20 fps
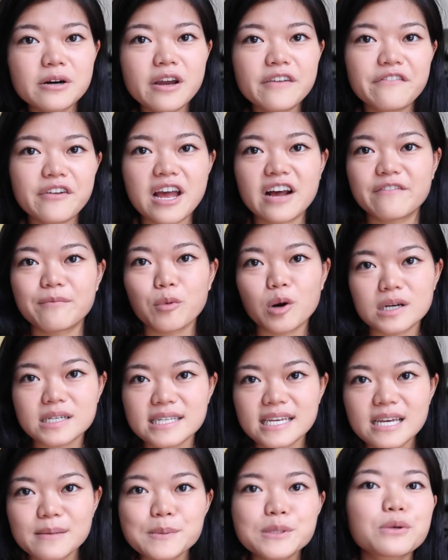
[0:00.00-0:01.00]
if you have more
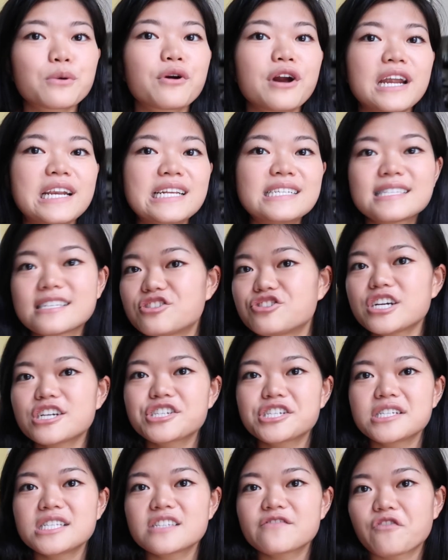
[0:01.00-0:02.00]
tips or any
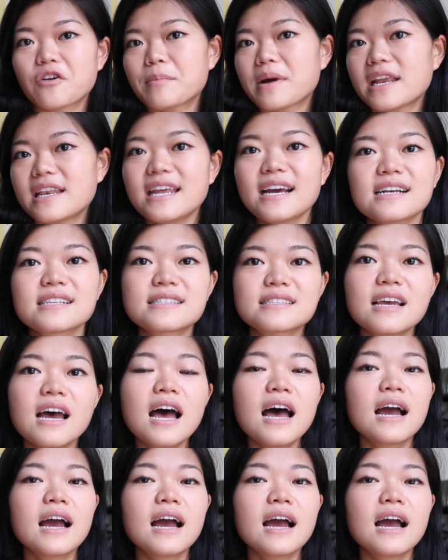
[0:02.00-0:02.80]
suggestions for my next